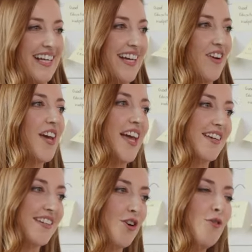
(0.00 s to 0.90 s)

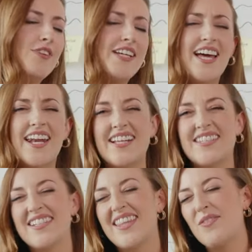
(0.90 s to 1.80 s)
Okay, hopefully that
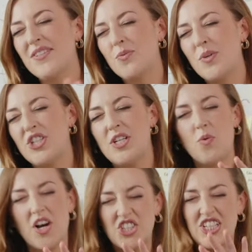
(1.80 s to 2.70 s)
answered. That was a
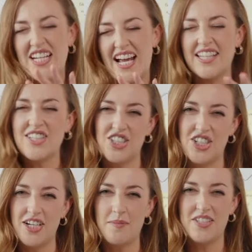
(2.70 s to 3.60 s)
wishy-washy
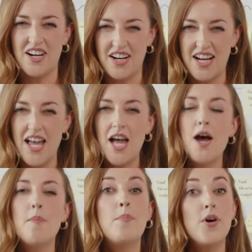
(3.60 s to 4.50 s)
answer, I'm sorry.
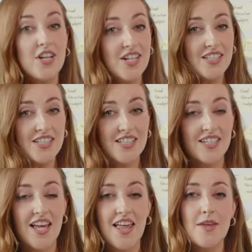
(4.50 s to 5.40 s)
But
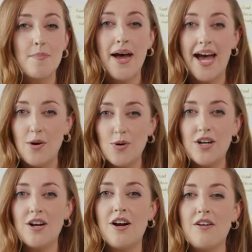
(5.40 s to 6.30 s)
the
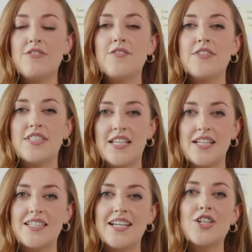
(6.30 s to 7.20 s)
power of the
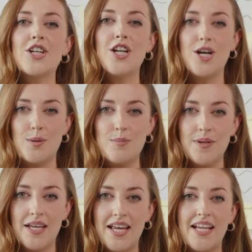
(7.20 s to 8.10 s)
Facilitator Club
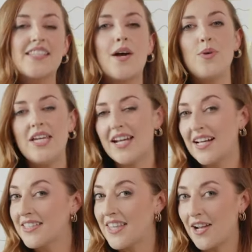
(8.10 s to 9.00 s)
is that we can
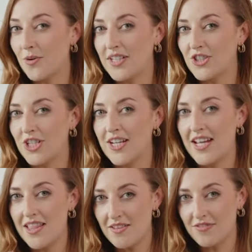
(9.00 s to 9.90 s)
ask that question
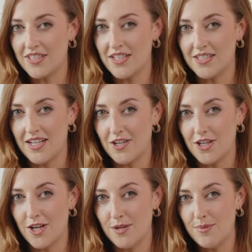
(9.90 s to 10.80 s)
in the Facilitator
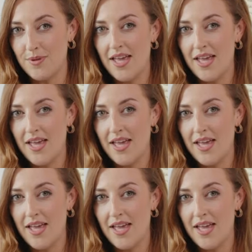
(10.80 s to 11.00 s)
Club,